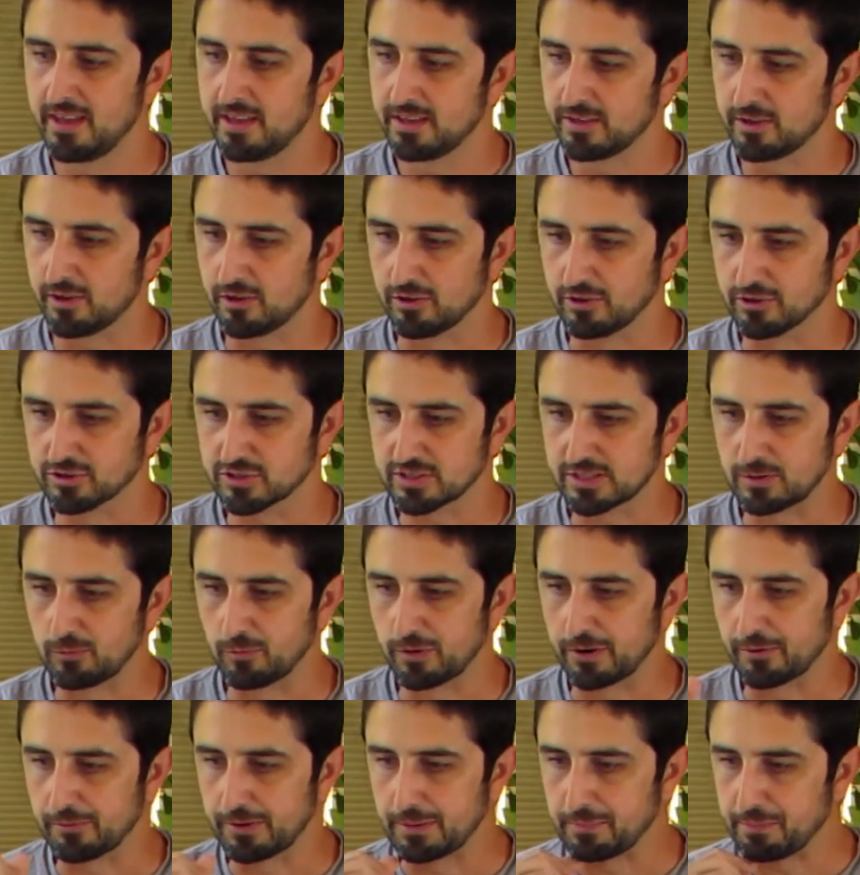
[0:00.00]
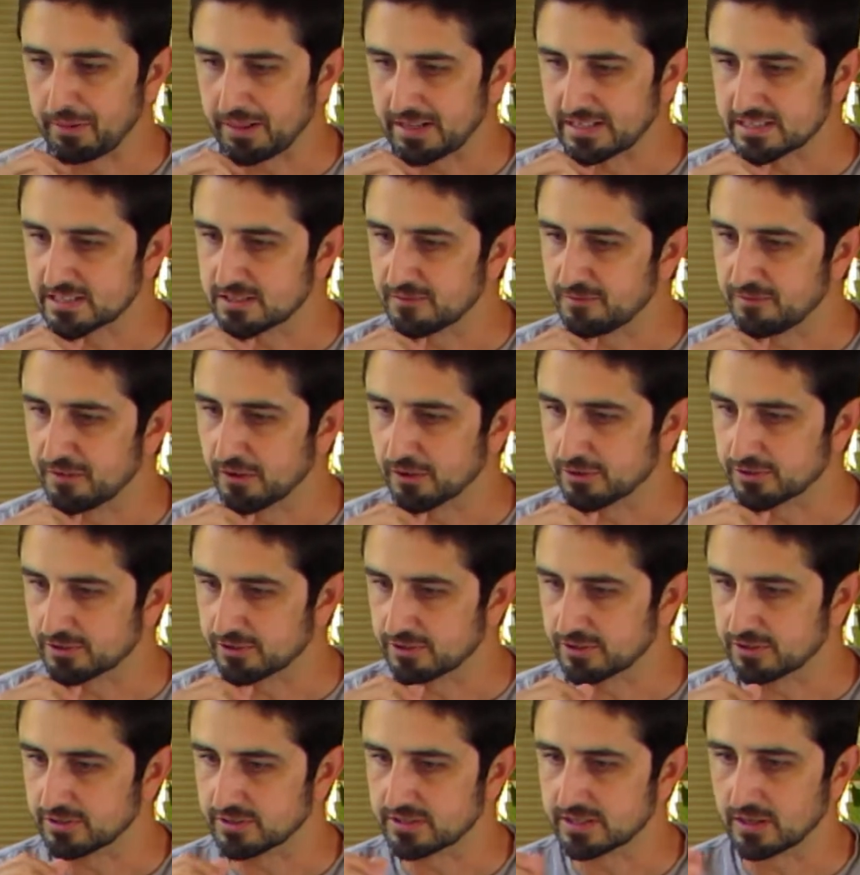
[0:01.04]
You usually want to replace the
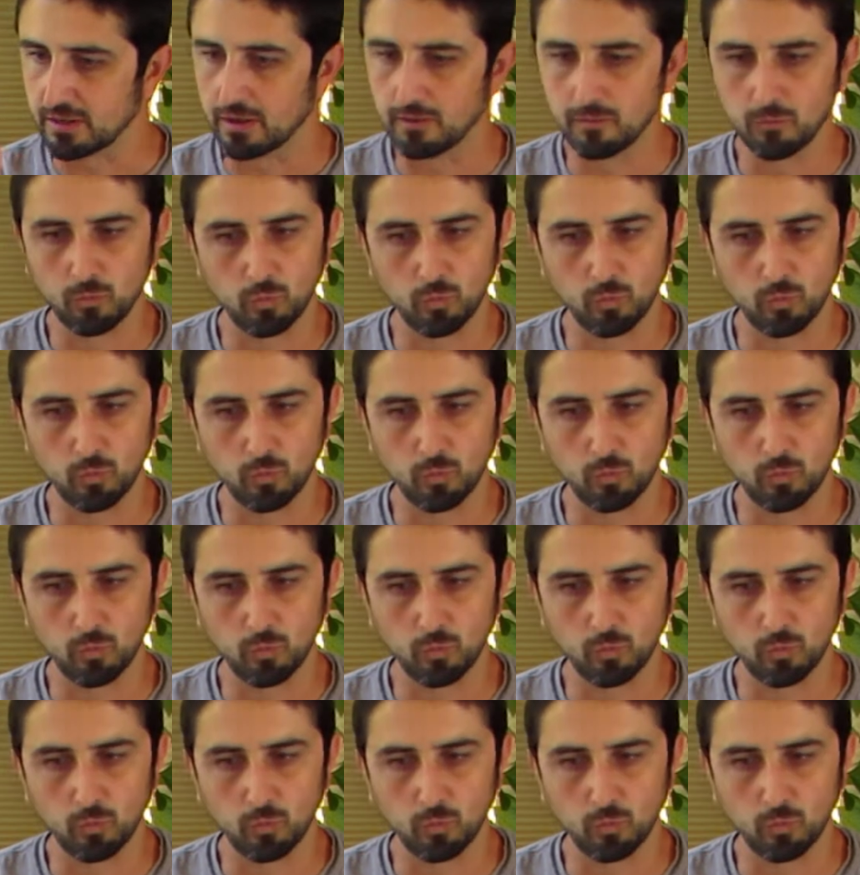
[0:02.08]
filters